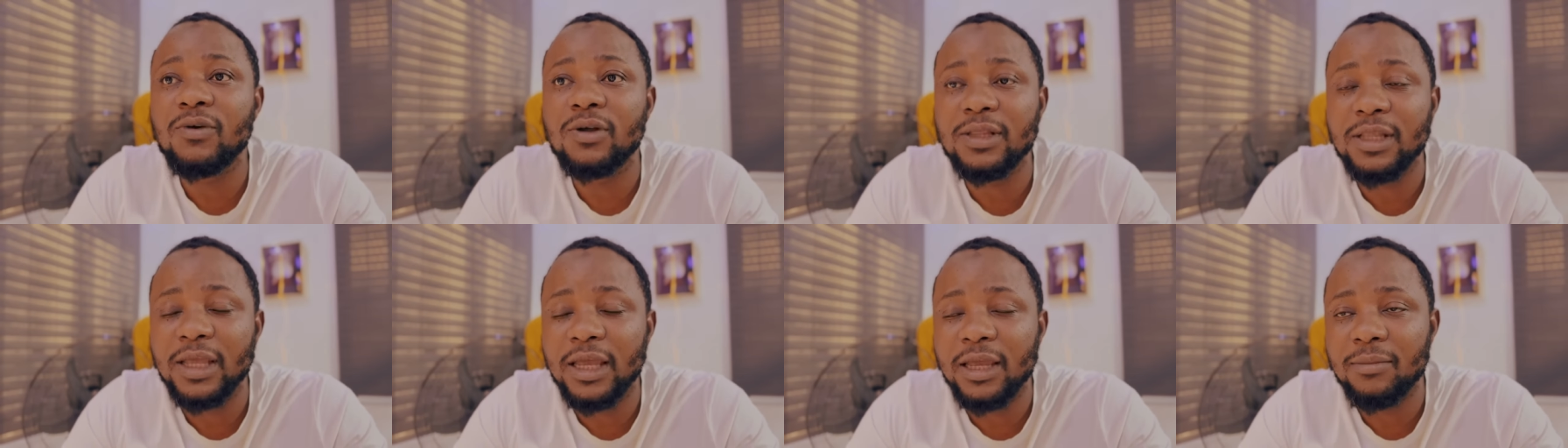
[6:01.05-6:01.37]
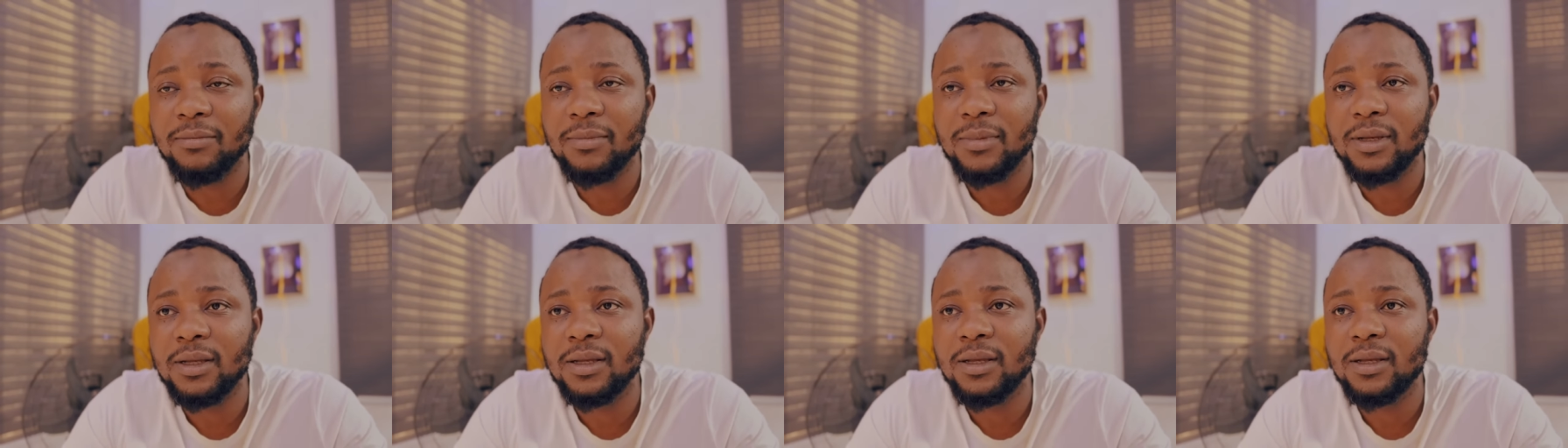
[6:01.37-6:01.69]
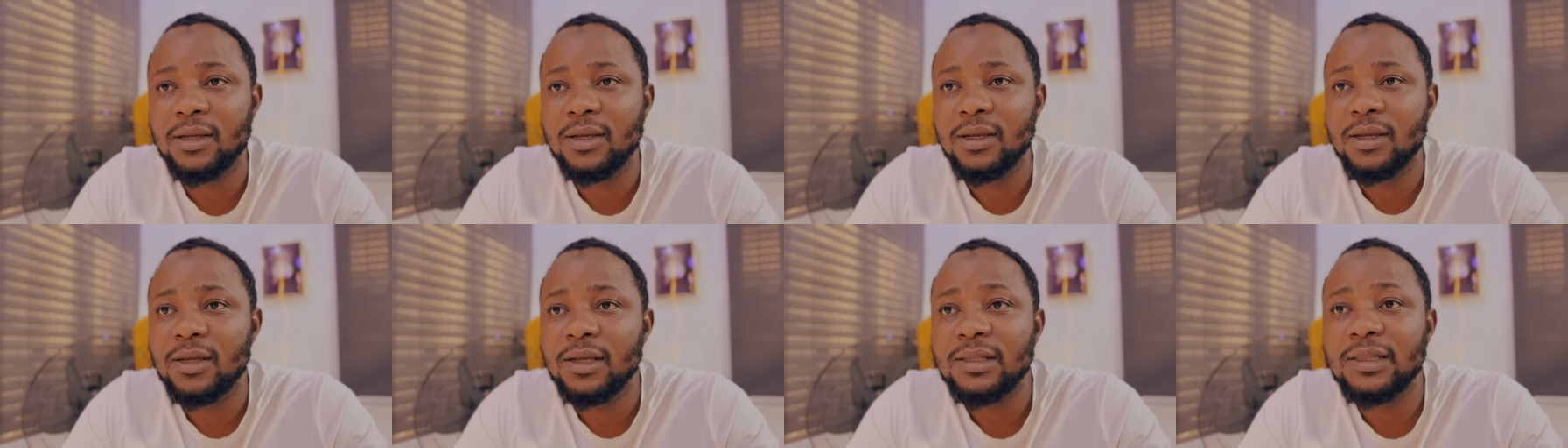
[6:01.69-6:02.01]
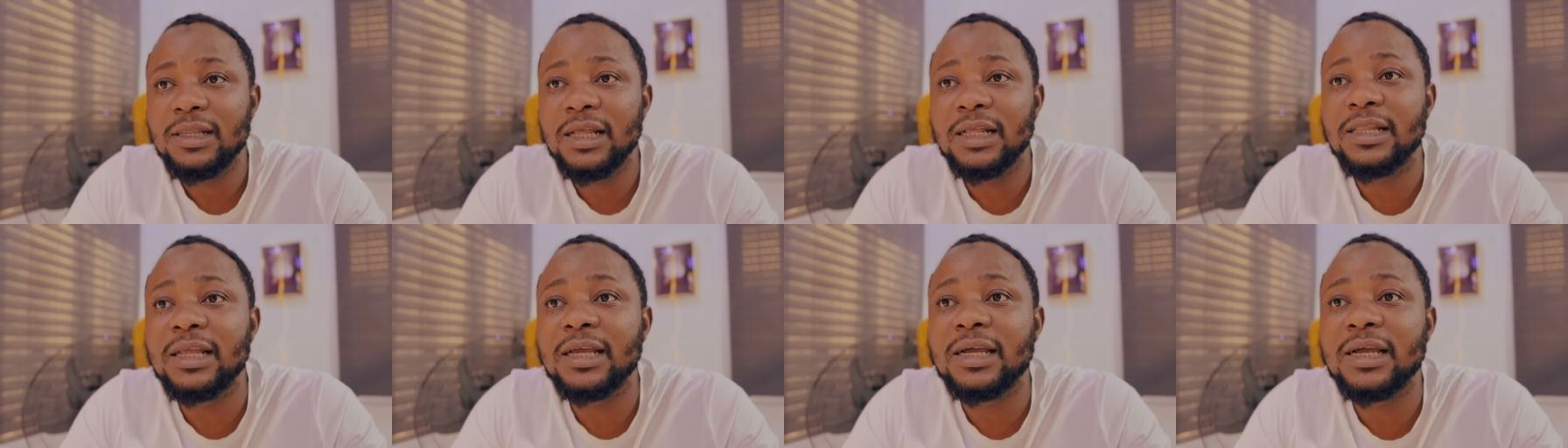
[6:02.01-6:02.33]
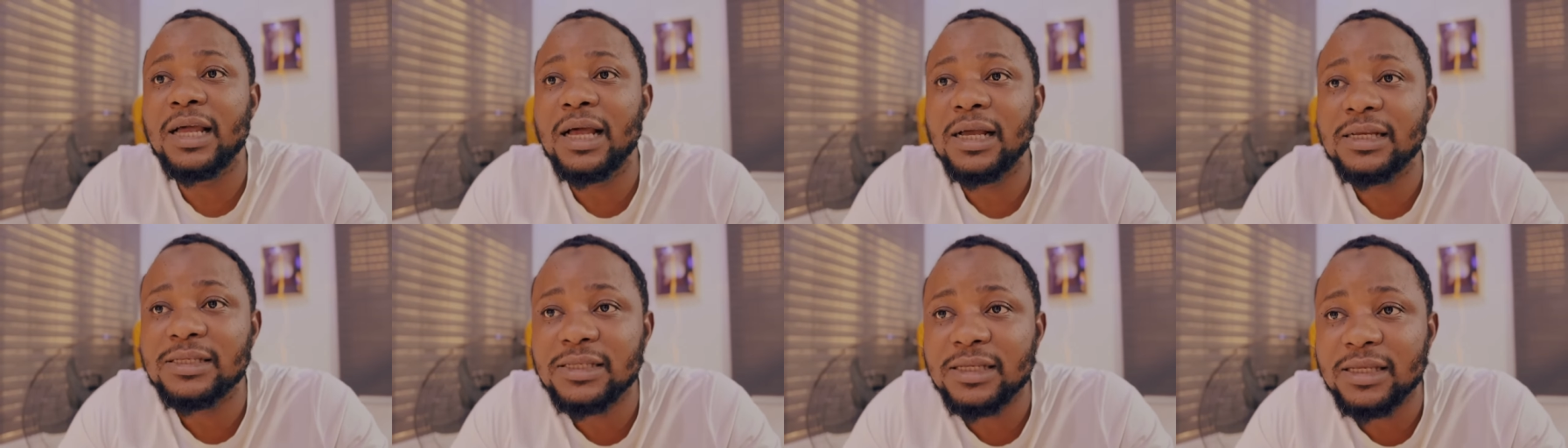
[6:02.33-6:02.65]
for them. That they
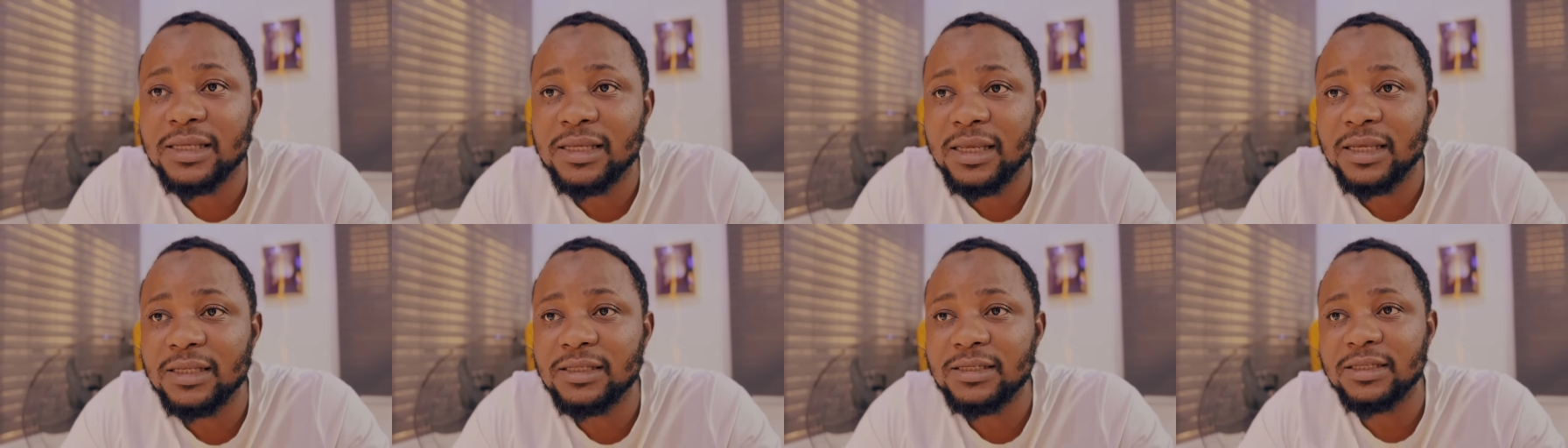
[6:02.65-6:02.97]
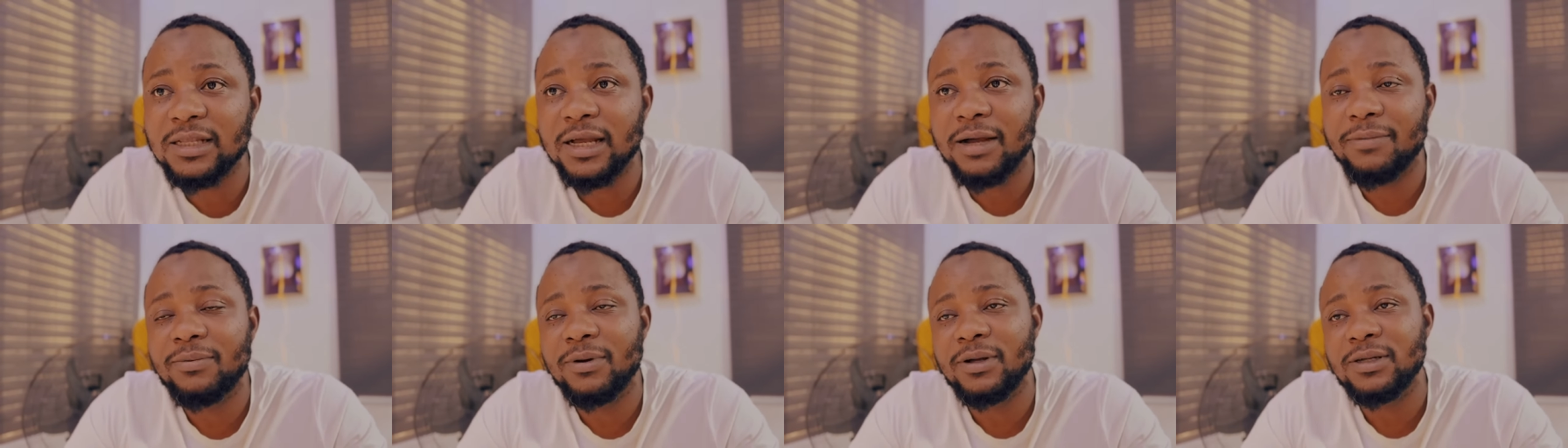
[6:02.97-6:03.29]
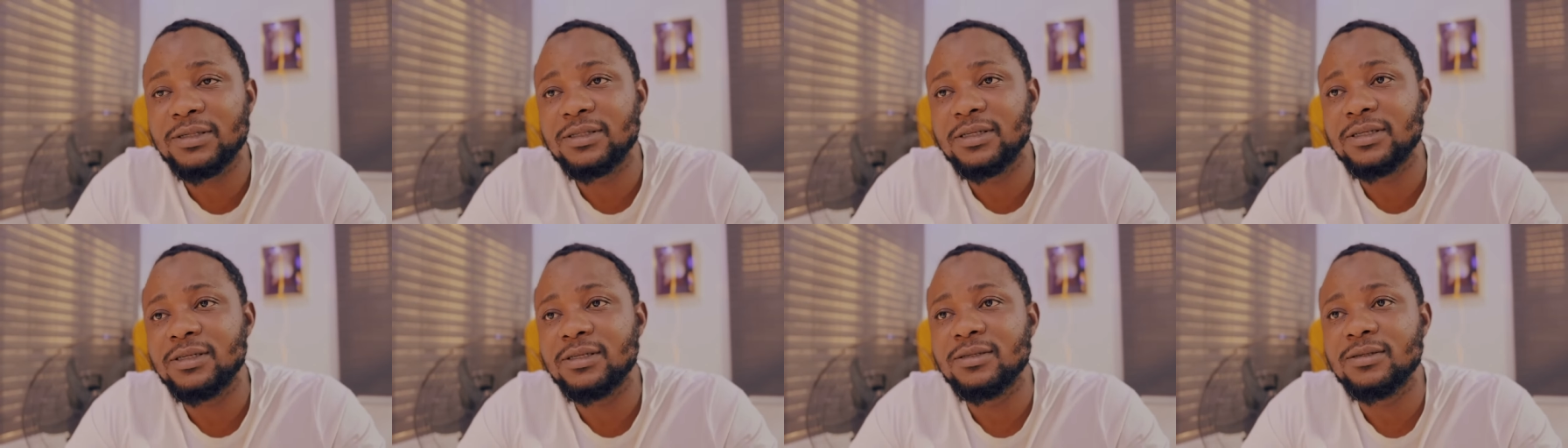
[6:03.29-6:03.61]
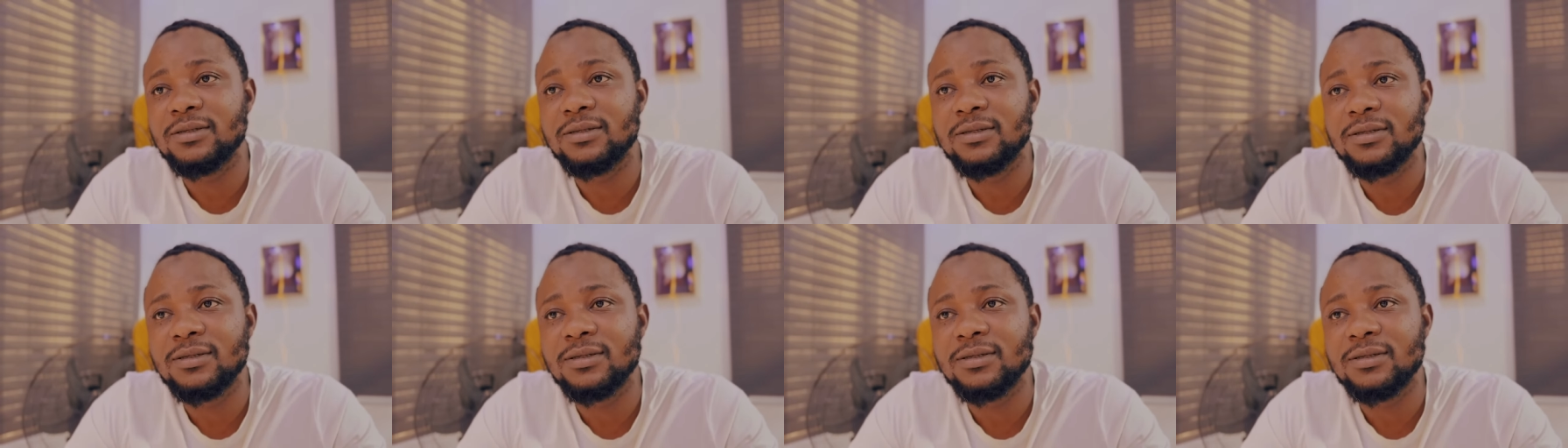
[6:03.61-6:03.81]
castigate that person.